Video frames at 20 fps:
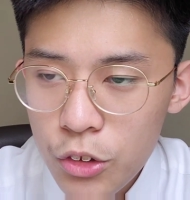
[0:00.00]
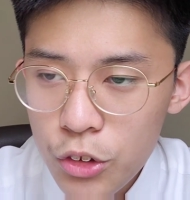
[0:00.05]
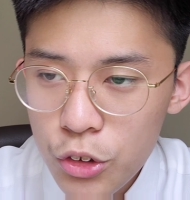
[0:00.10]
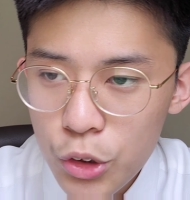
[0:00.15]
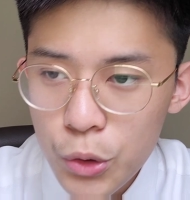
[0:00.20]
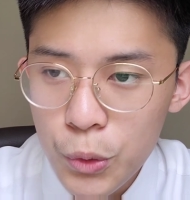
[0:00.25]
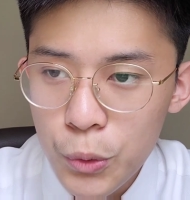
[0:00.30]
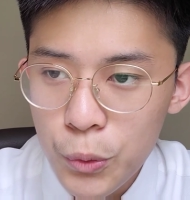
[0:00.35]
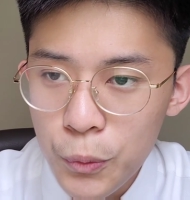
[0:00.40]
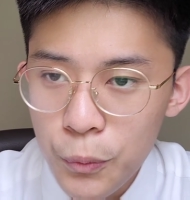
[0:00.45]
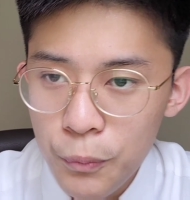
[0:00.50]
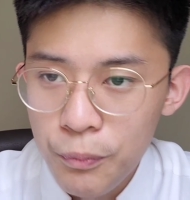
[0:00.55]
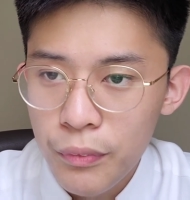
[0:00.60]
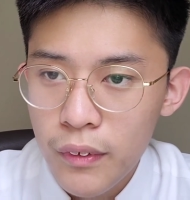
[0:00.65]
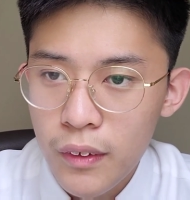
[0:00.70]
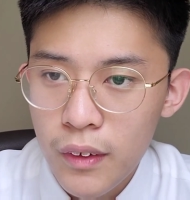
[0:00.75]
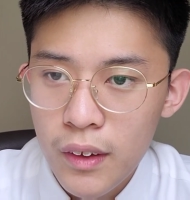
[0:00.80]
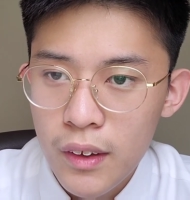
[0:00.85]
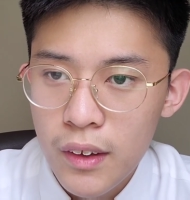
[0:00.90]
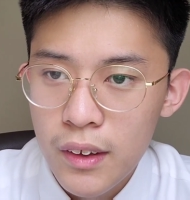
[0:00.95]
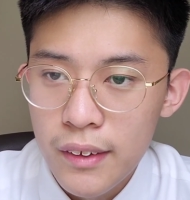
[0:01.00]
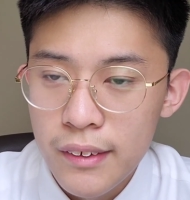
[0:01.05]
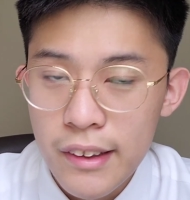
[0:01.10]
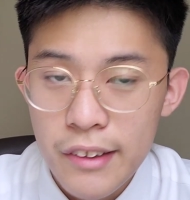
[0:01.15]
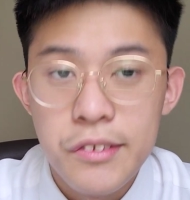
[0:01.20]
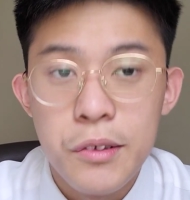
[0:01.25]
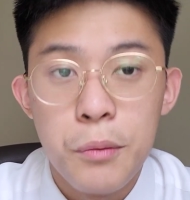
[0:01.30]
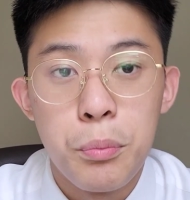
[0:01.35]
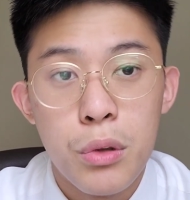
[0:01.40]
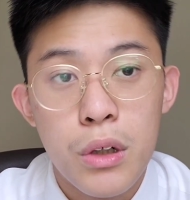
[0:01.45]
So
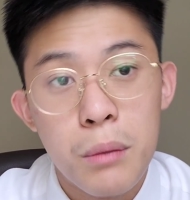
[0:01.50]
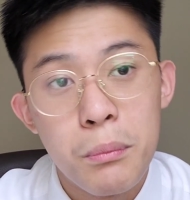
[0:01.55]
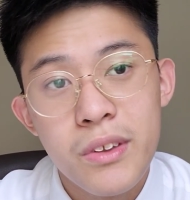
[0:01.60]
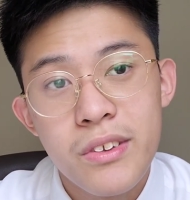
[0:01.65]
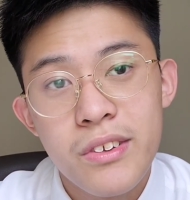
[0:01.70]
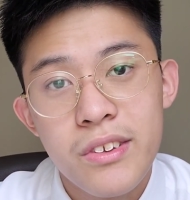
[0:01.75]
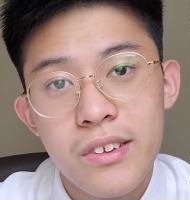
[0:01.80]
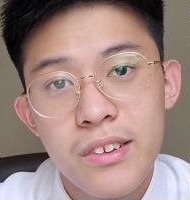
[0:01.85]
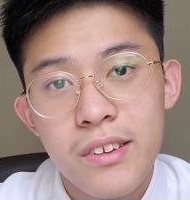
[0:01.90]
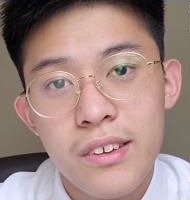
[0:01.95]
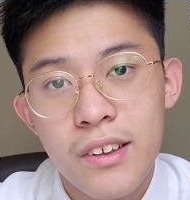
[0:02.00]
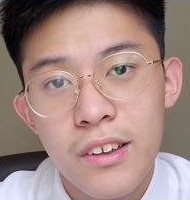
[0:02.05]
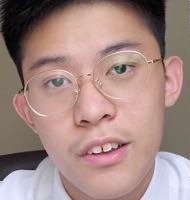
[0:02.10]
that's the premise.